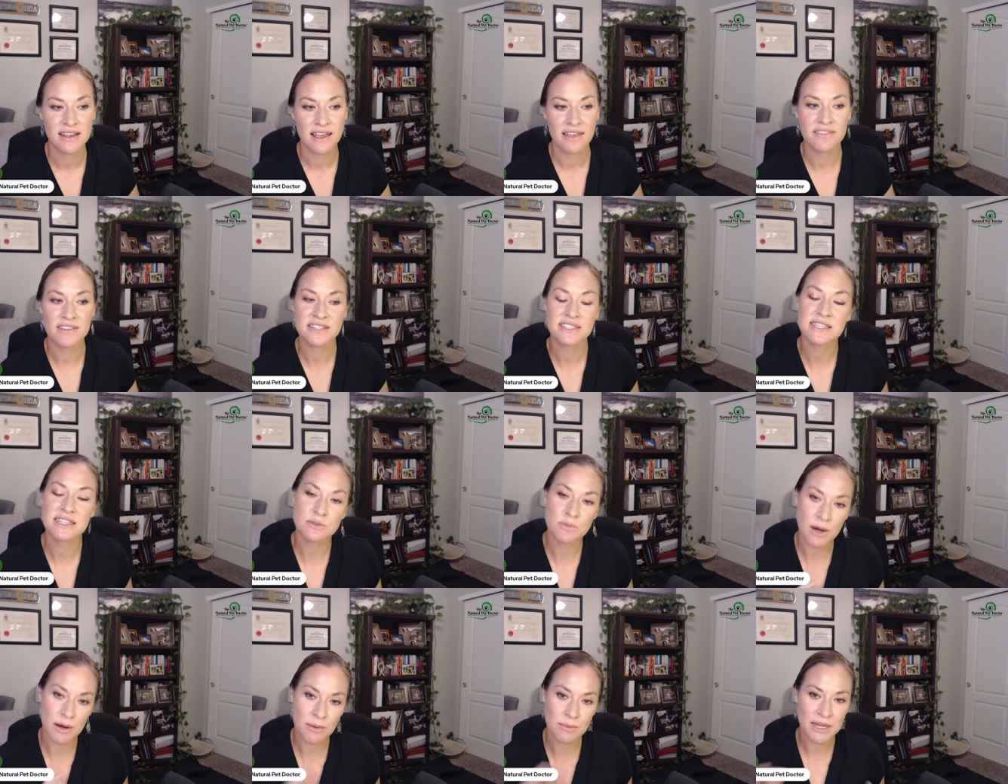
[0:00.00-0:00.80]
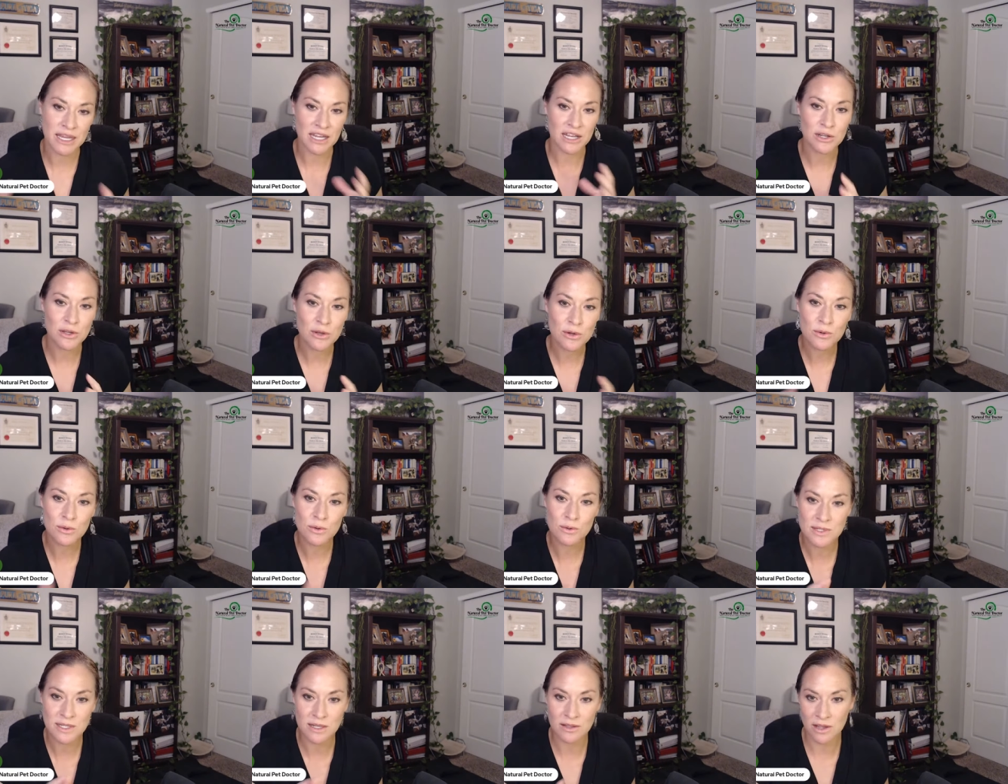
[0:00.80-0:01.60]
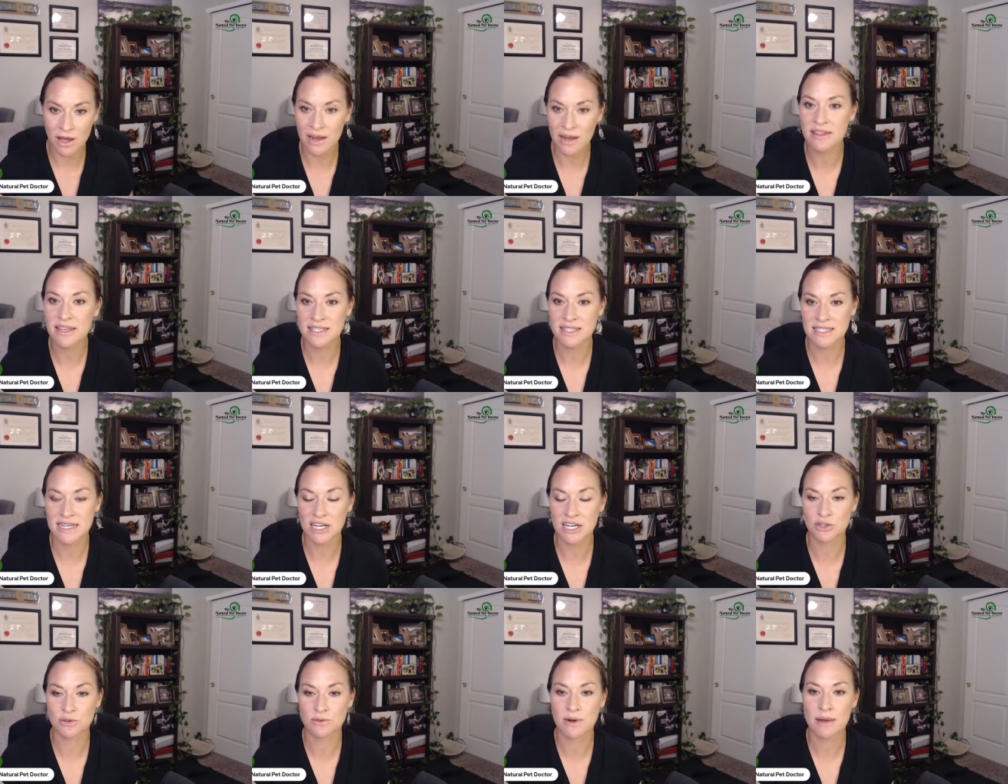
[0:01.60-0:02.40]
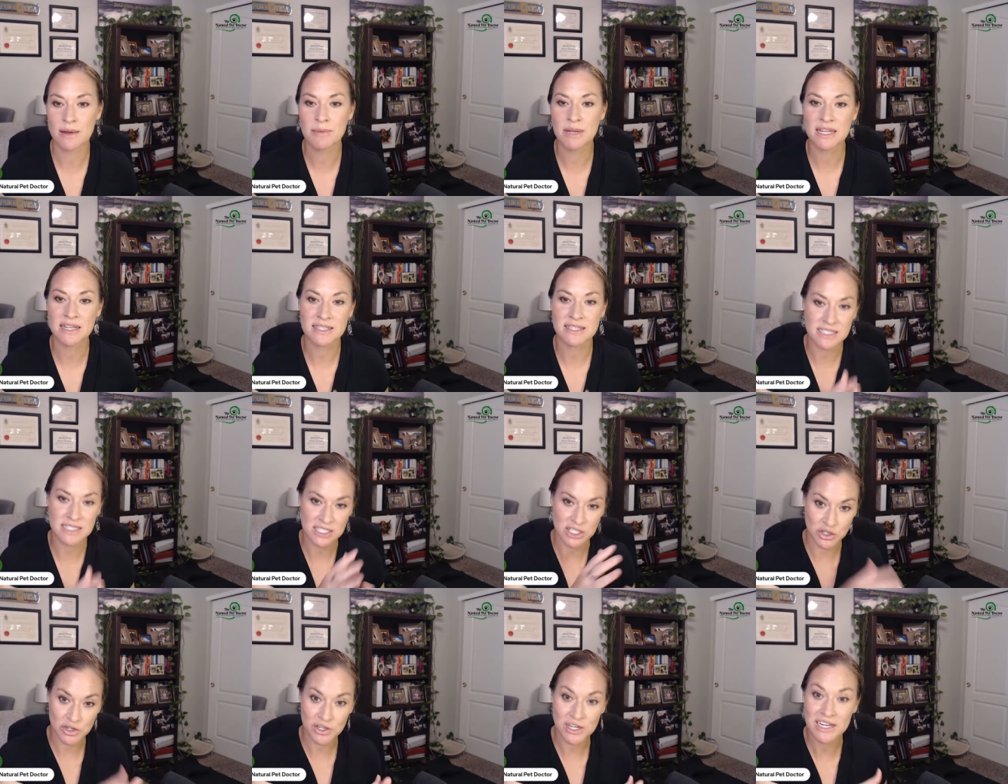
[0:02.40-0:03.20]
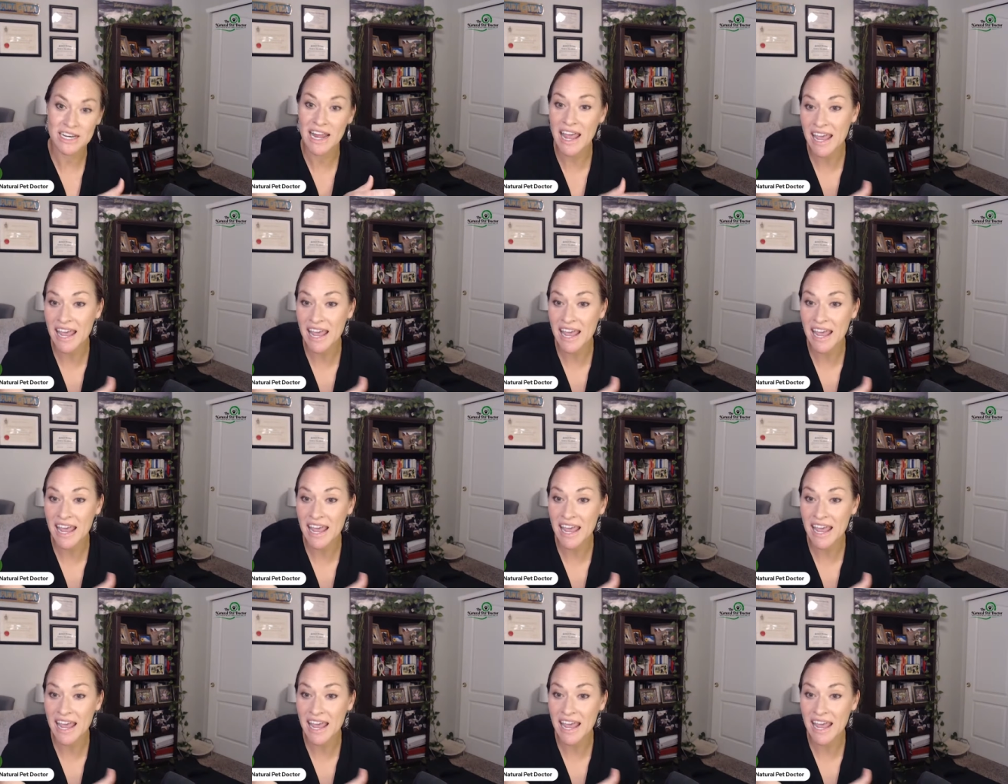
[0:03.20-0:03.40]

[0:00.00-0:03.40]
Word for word: And this is where we can use a lot of these natural remedies to treat